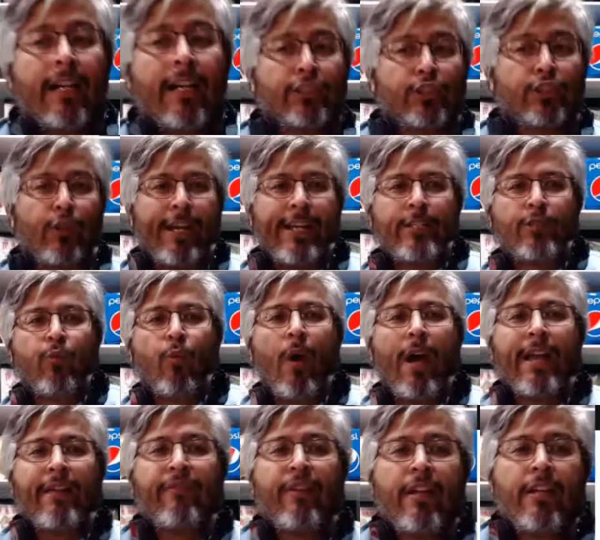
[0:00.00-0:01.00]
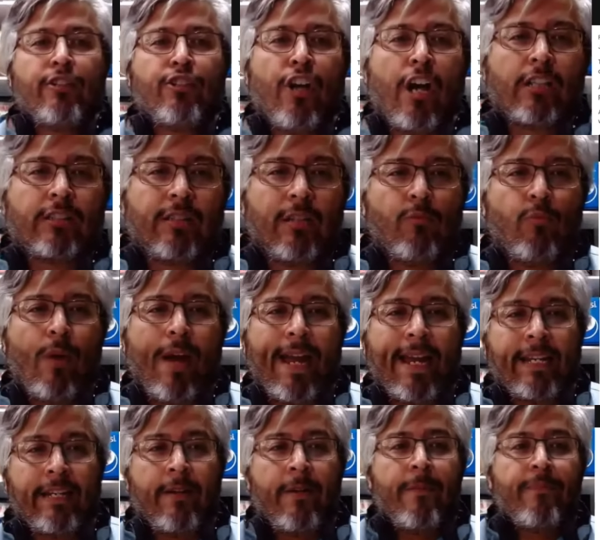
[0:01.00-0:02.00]
estranged wife, Jocelyn
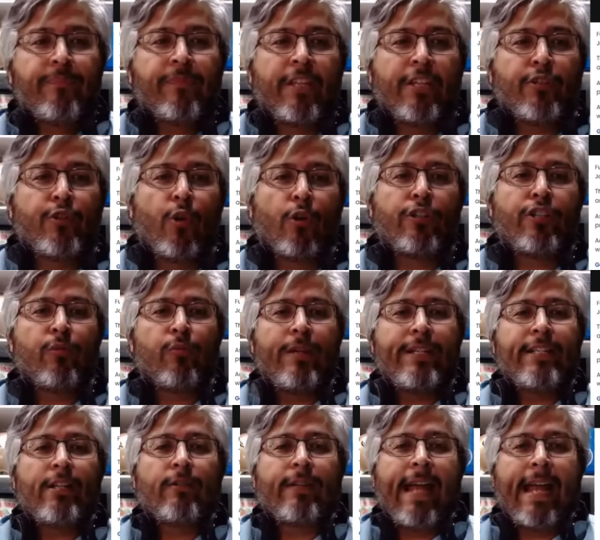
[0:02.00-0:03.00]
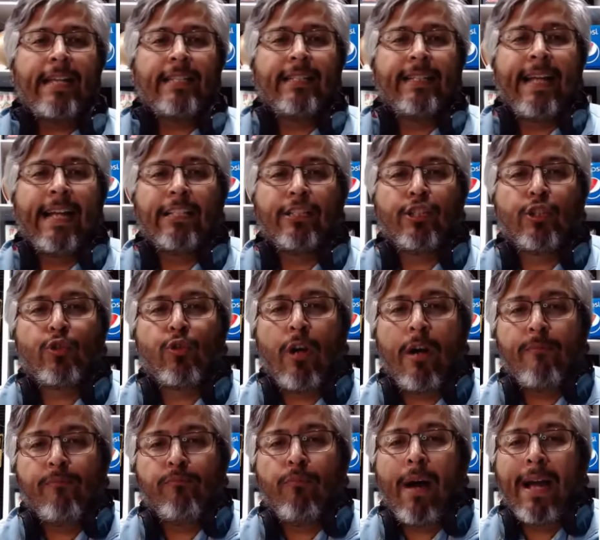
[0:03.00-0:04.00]
Wade. The Georgia RICO case against
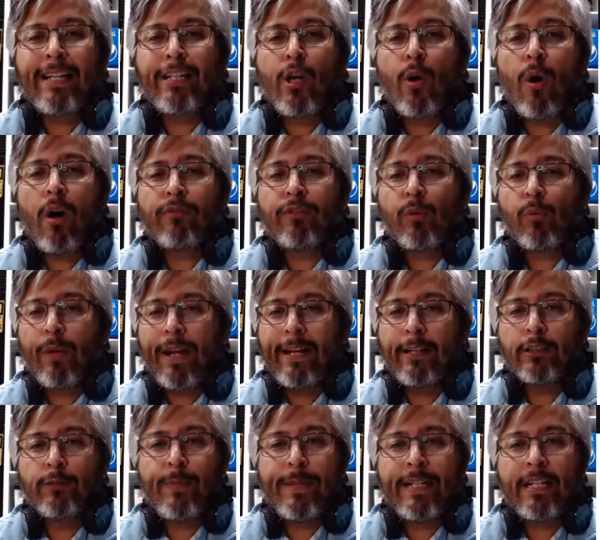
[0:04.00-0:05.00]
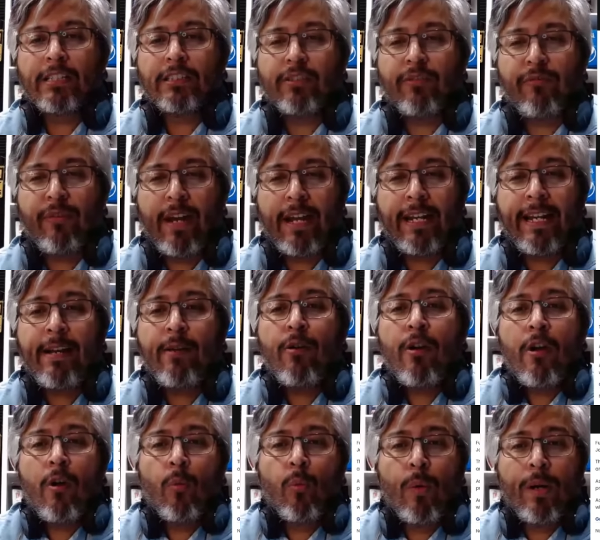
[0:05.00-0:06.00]
Trump might go off the rails because of Fannie
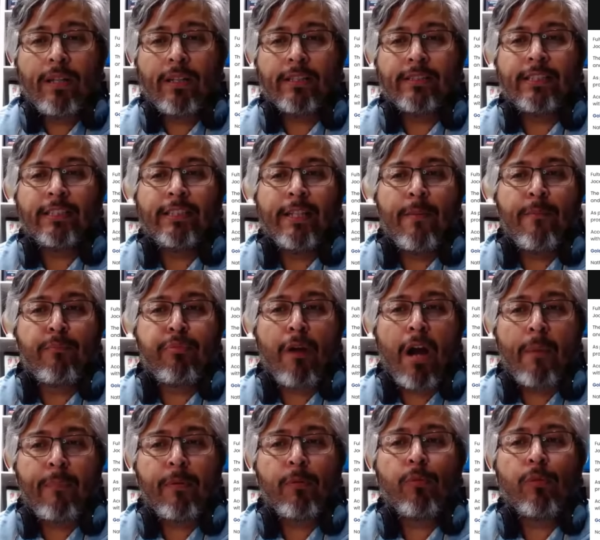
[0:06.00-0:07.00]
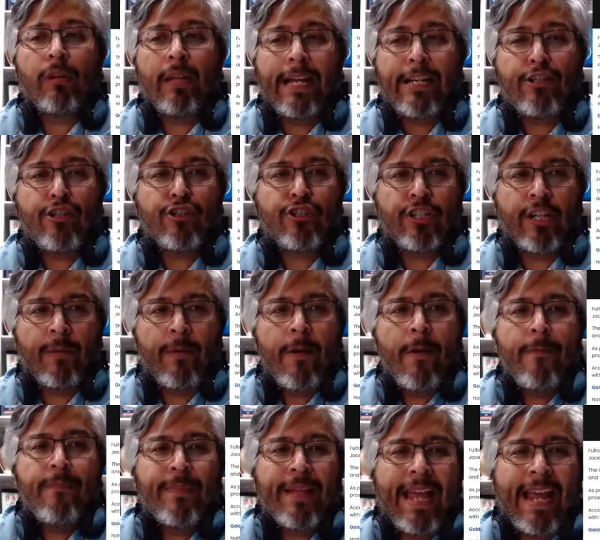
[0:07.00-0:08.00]
Willis's improper relationship
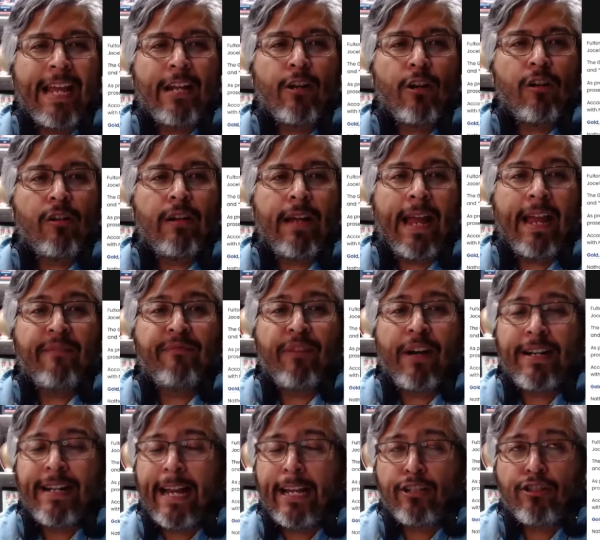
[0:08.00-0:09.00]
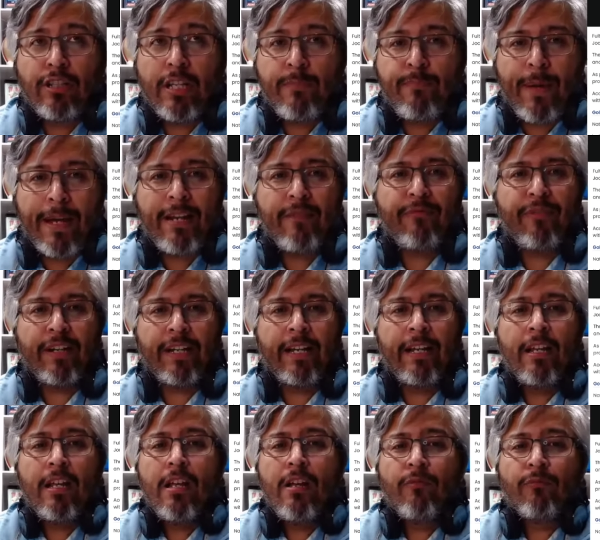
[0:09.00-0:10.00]
and financially
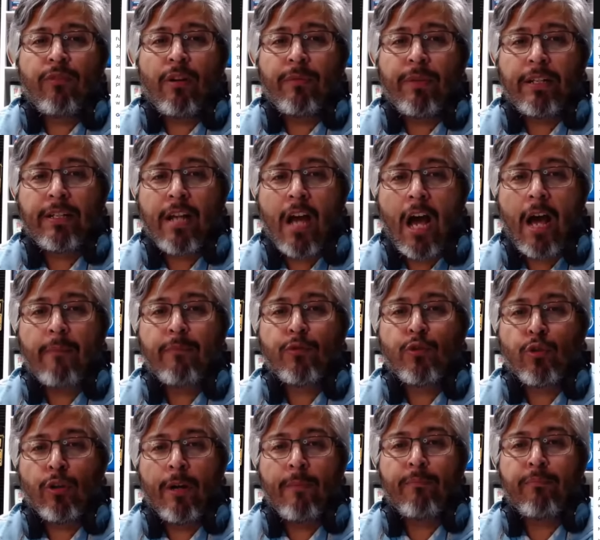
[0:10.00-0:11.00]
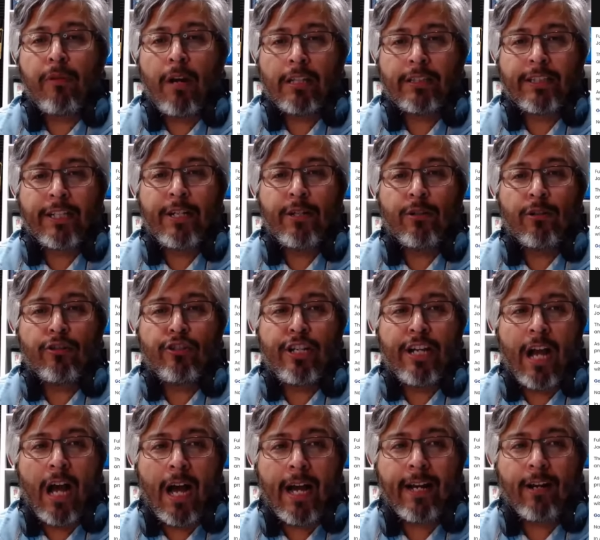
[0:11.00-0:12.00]
benefited from the top Trump prosecutor
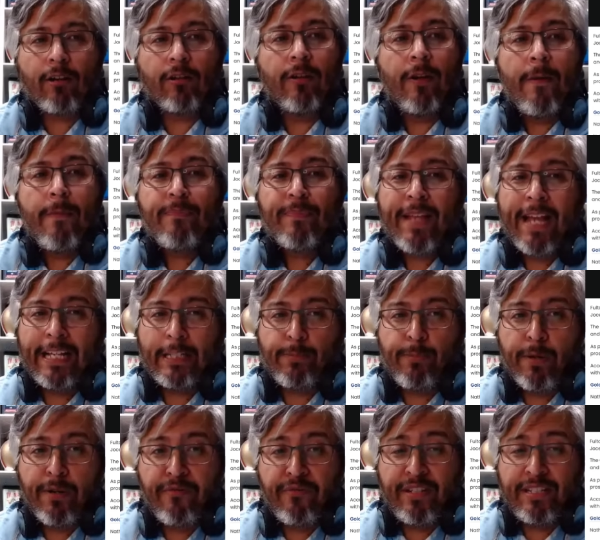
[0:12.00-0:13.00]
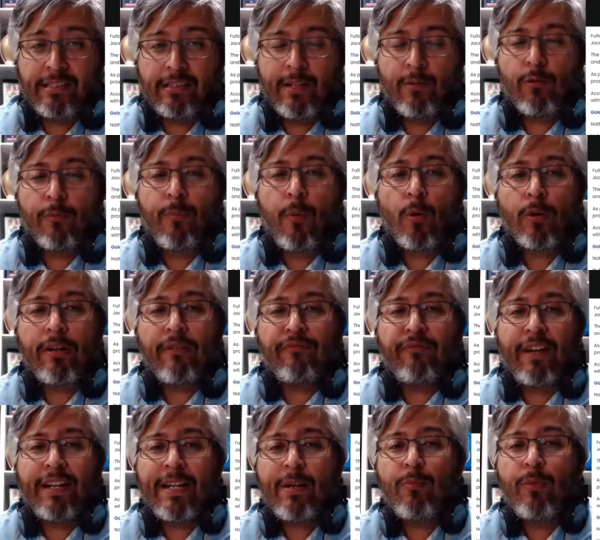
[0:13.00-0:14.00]
she hired. As previously reported,
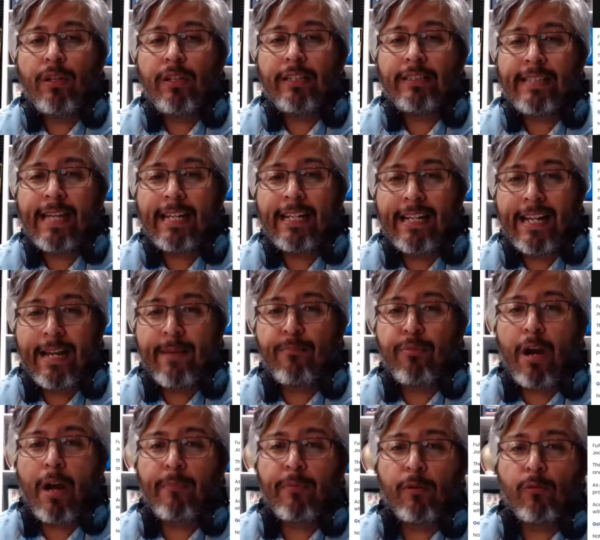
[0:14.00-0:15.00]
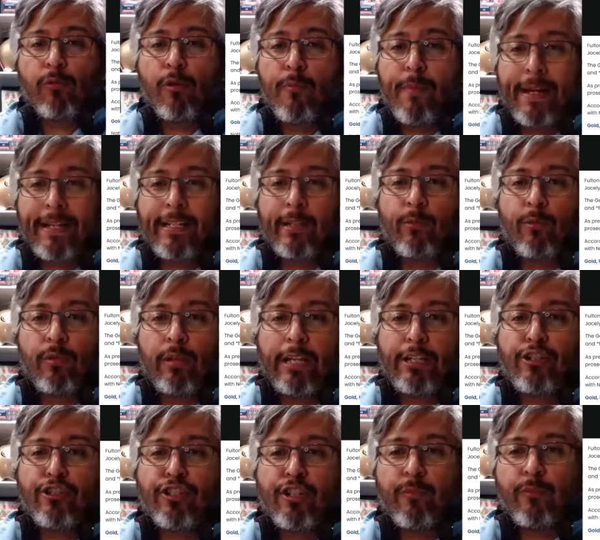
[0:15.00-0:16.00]
Fannie Willis had an improper romantic
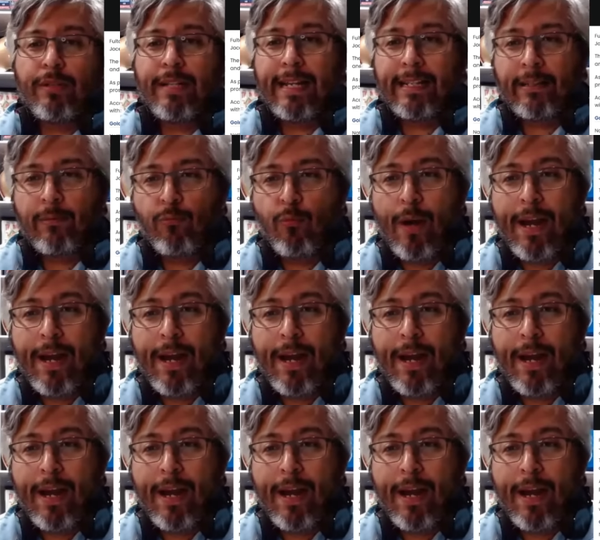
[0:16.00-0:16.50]
relationship with Nathan